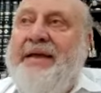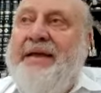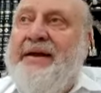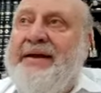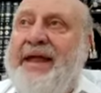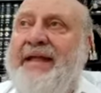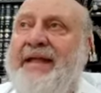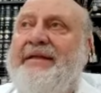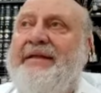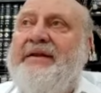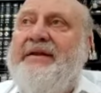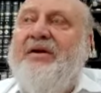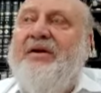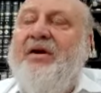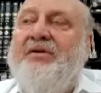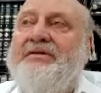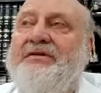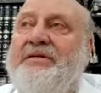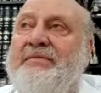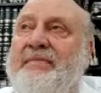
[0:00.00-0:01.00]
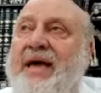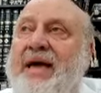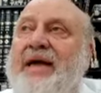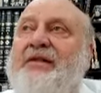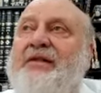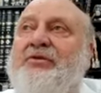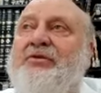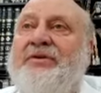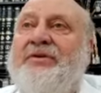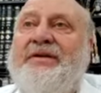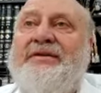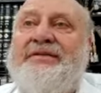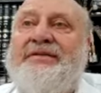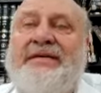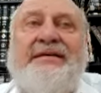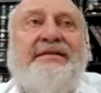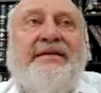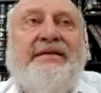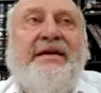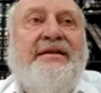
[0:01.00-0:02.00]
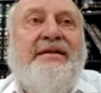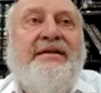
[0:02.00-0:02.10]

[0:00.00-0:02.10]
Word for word: a ned in the chosim elu in the sixth year,